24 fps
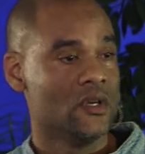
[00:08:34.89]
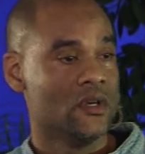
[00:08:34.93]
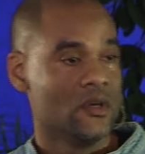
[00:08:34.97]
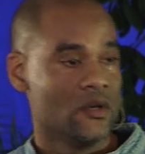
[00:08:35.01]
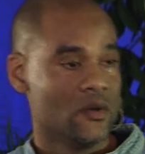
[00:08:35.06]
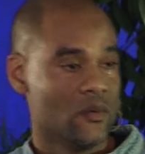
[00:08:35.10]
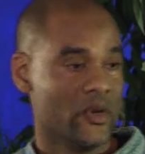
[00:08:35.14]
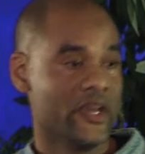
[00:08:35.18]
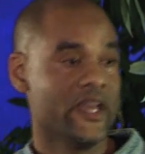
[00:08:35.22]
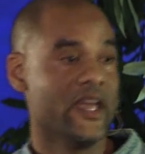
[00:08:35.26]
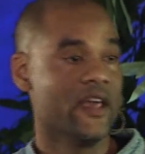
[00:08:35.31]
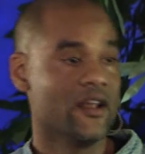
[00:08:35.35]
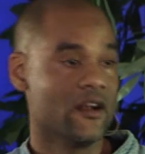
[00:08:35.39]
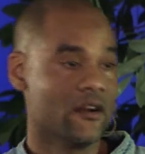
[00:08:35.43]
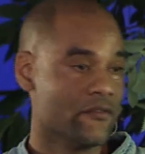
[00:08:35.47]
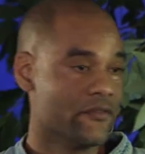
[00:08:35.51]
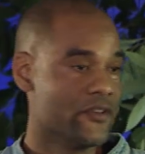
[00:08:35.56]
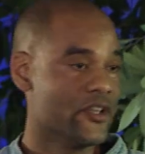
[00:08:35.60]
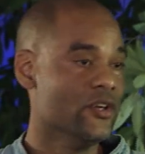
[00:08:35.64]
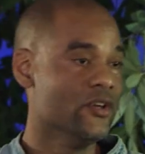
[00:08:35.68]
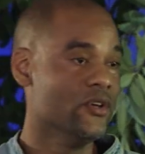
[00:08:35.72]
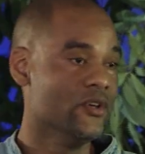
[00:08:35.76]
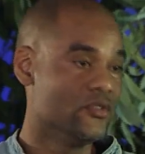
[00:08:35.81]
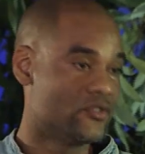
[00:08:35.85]
We
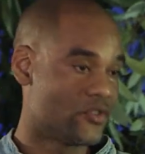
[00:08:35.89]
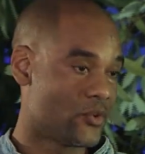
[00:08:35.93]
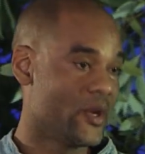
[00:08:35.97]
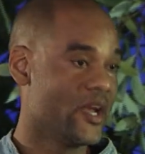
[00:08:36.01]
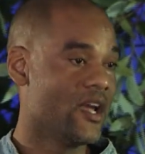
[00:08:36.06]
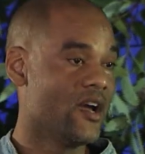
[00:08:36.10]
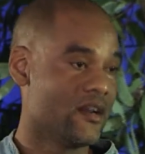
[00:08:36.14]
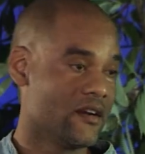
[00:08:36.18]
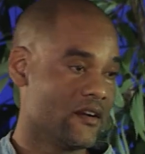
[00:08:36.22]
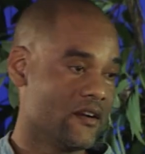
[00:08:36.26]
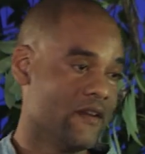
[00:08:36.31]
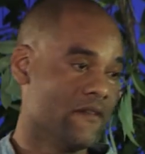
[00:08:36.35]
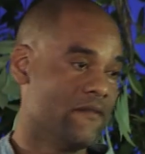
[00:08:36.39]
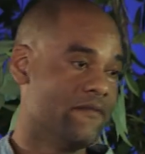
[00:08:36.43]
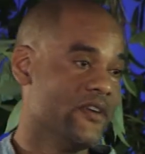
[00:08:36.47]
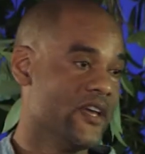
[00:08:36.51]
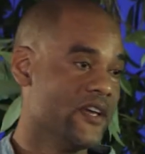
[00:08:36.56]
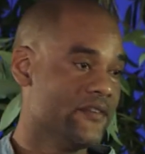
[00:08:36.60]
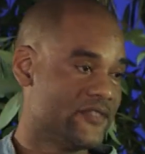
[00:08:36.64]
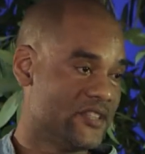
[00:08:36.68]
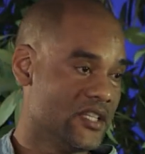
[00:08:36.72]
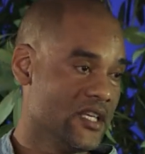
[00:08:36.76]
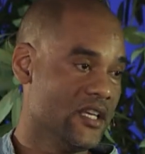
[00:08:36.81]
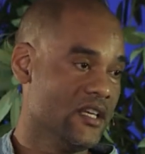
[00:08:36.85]
interviewed
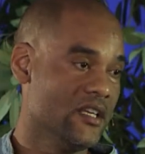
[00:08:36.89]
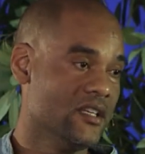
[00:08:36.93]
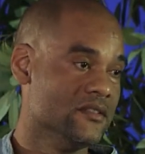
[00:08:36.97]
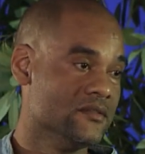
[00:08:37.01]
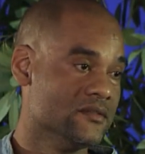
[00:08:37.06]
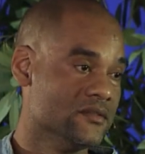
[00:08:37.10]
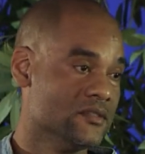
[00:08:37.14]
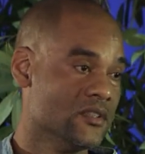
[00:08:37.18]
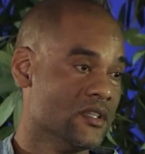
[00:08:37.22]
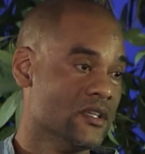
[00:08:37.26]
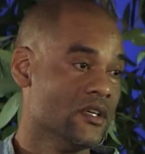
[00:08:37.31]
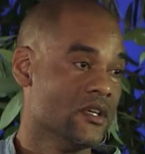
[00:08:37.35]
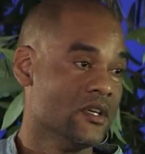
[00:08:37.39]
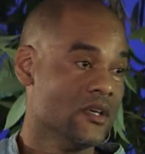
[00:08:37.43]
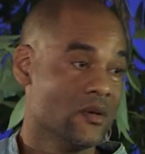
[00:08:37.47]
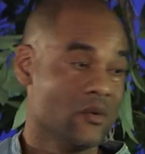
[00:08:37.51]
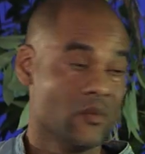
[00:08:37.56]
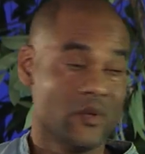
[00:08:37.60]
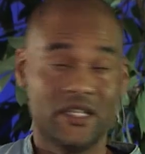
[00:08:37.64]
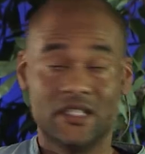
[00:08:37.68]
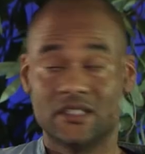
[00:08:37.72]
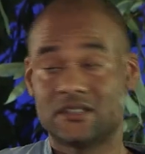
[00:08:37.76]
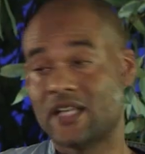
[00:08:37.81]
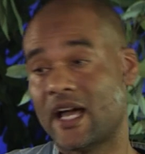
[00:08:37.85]
350. We
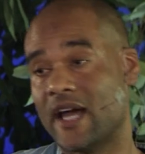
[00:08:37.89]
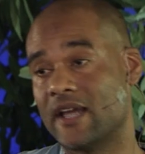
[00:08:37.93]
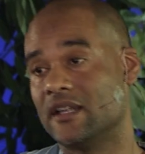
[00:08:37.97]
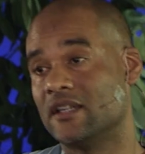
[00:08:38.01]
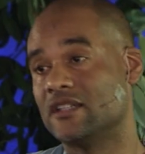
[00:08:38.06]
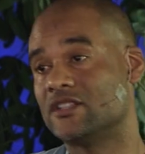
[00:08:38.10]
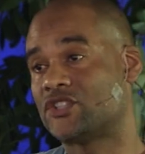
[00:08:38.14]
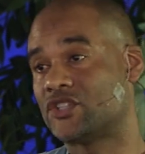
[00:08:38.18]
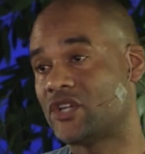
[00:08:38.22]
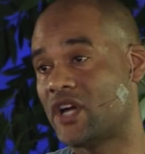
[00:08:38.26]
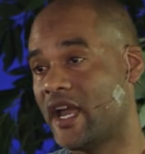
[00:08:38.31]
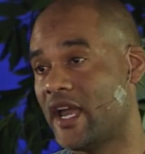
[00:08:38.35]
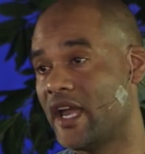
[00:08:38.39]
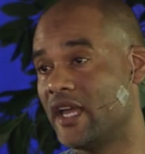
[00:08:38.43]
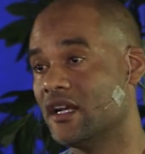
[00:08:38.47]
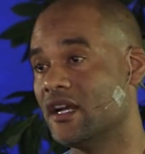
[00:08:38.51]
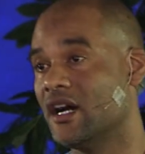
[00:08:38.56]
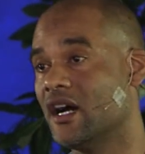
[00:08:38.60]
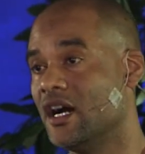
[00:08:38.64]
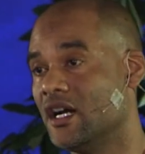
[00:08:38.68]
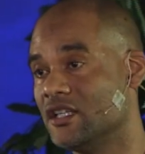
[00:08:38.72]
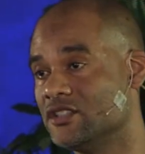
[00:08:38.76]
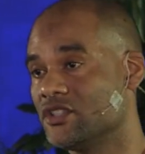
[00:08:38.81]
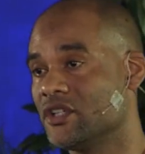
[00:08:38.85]
decided to train
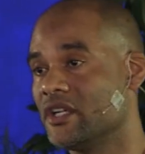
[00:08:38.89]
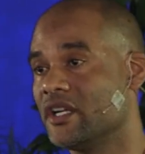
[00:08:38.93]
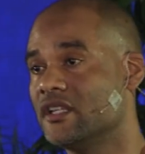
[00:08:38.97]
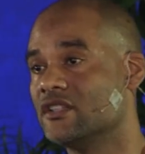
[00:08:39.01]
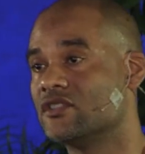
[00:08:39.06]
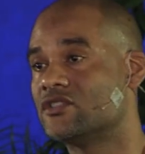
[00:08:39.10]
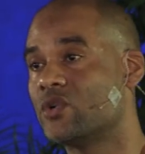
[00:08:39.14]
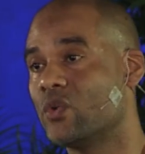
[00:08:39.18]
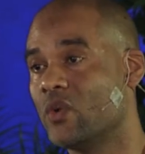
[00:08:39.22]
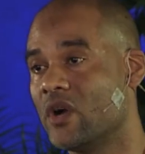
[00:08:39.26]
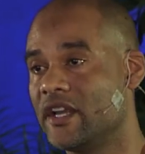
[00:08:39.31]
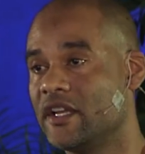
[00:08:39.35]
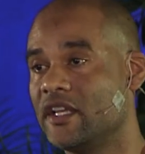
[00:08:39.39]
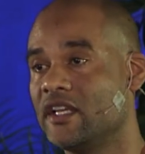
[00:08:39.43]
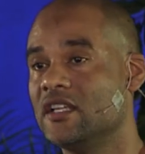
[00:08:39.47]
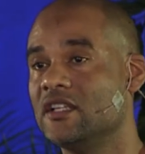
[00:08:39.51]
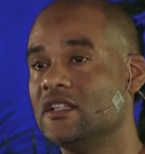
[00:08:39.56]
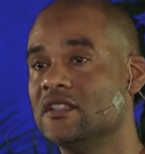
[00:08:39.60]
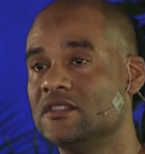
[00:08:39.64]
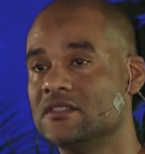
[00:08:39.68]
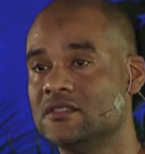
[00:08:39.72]
120.